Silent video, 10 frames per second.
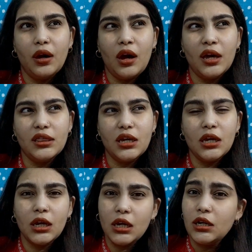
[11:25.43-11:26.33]
I
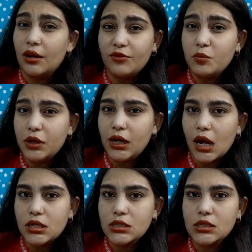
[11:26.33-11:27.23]
think in November
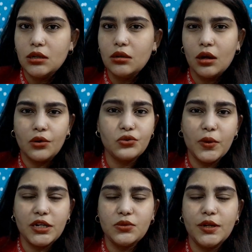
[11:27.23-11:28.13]
last year around
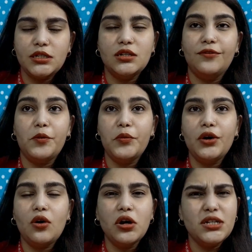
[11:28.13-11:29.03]
2020
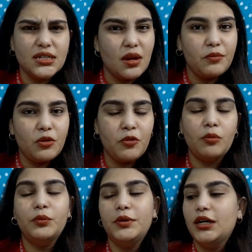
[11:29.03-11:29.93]
November or December
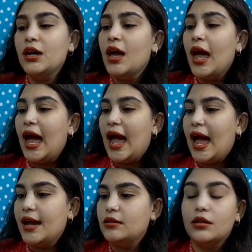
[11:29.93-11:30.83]
probably
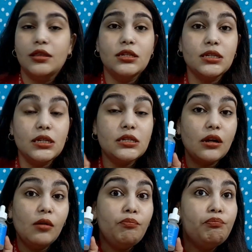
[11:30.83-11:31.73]
and this
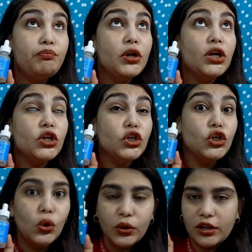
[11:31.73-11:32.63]
is a
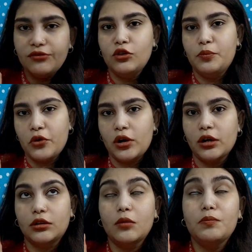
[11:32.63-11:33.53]
beautiful
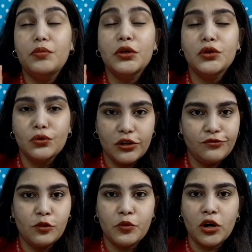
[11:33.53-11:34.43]
product a
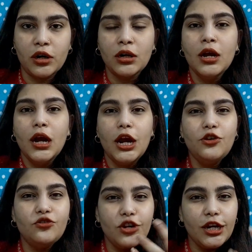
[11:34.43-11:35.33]
beautiful product
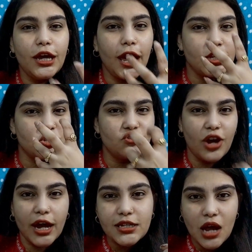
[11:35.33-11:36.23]
it really
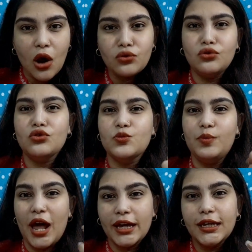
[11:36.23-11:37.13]
extracts out those
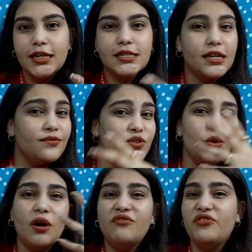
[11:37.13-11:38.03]
blackheads gives
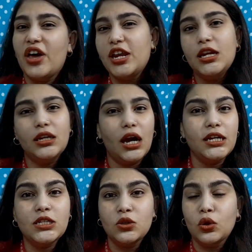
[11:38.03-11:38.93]
you a very
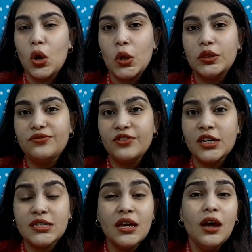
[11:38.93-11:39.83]
nice look on the
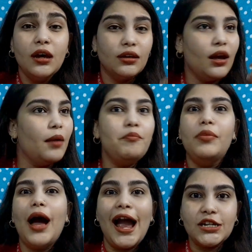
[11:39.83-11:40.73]
face a,
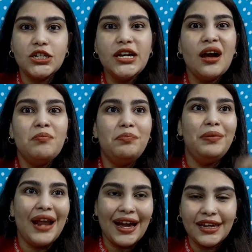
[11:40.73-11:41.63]
actually a
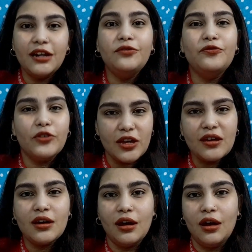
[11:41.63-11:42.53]
blackhead
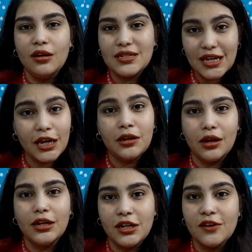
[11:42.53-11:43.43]
free uh, skin
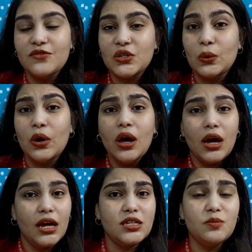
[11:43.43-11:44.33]
it gives you
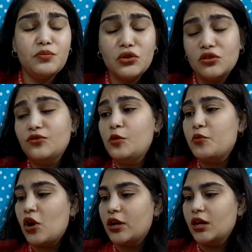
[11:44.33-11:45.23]
it's a beautiful
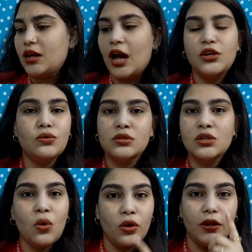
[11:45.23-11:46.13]
product I use
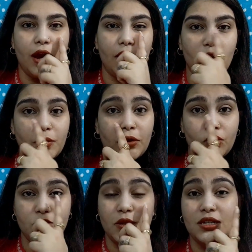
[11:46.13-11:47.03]
it only around my
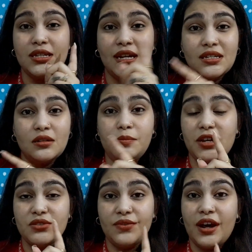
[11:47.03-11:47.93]
nose because that's the
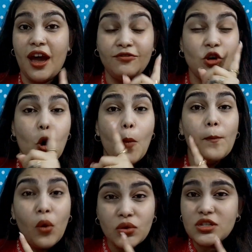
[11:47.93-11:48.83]
place where I have
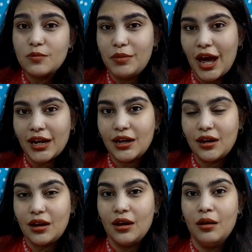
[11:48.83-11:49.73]
most black
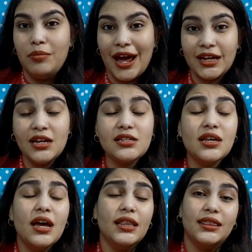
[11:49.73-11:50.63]
uh,
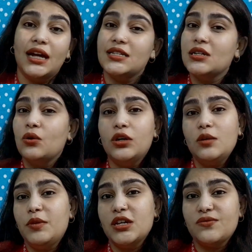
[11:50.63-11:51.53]
blackheads that's the
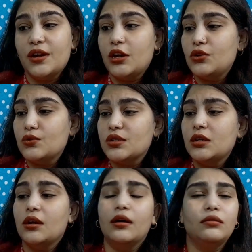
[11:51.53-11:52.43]
only place where I use it